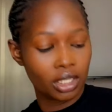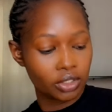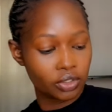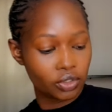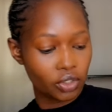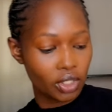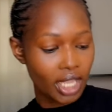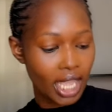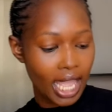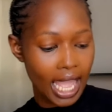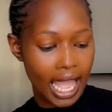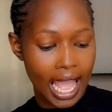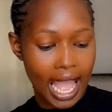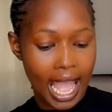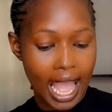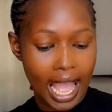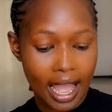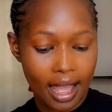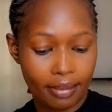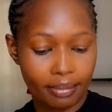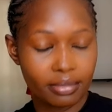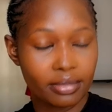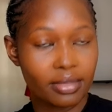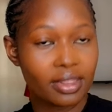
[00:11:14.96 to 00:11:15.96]
So
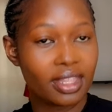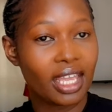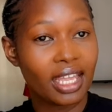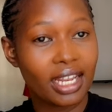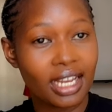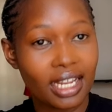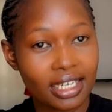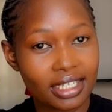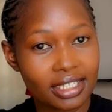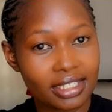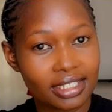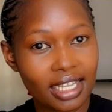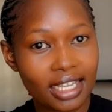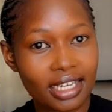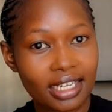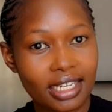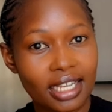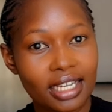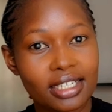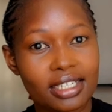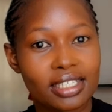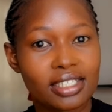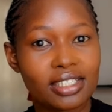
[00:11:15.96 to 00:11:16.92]
yeah, then I decided,